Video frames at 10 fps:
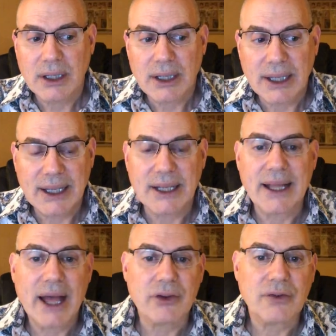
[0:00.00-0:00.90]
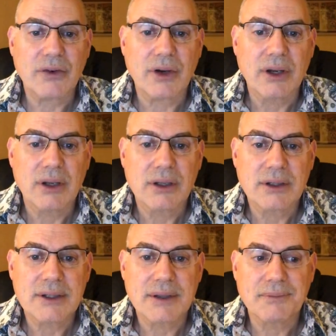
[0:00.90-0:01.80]
It allows for
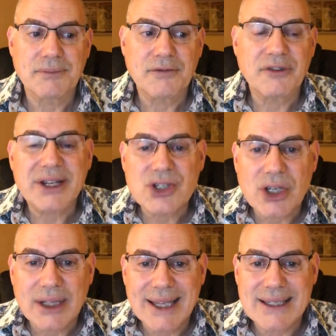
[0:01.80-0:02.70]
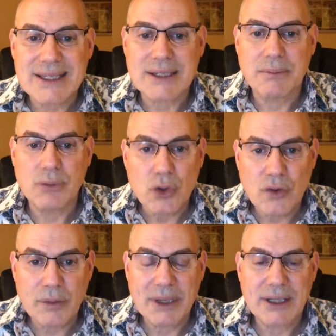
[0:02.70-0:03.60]
frictionless
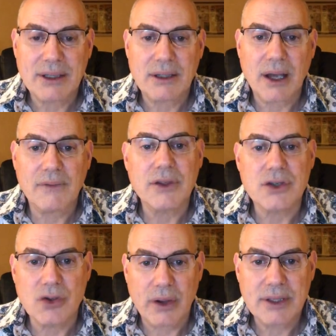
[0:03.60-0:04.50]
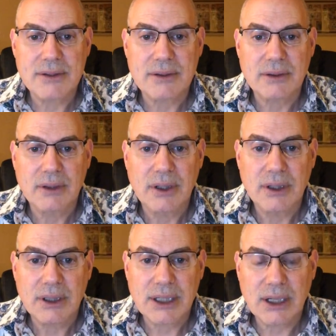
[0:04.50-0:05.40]
movement of the joints.
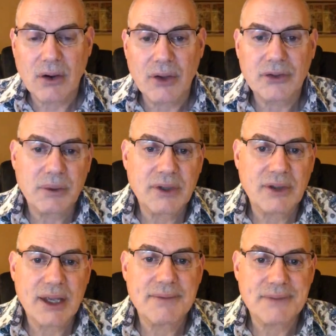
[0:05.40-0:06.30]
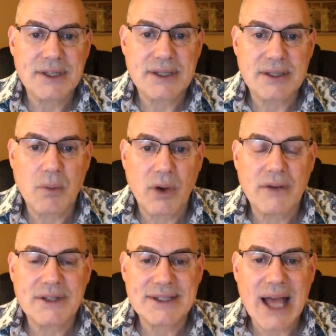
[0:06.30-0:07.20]
And it also is somewhat of
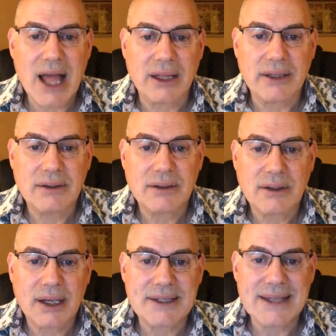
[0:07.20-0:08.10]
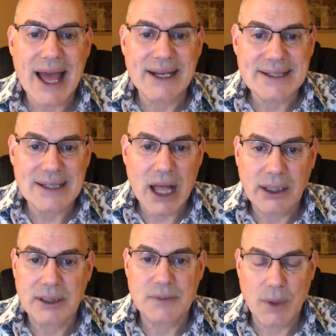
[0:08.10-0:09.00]
a solid. It's not as solid
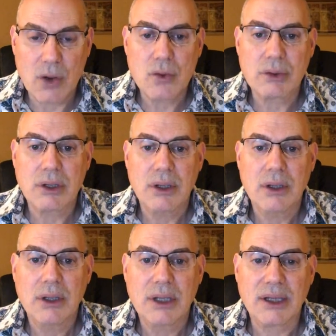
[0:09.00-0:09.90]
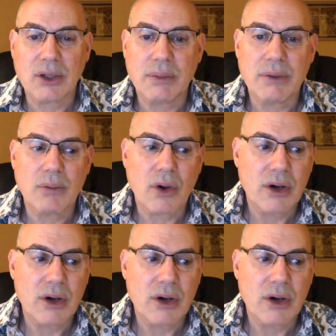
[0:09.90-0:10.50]
as bone, a little bit more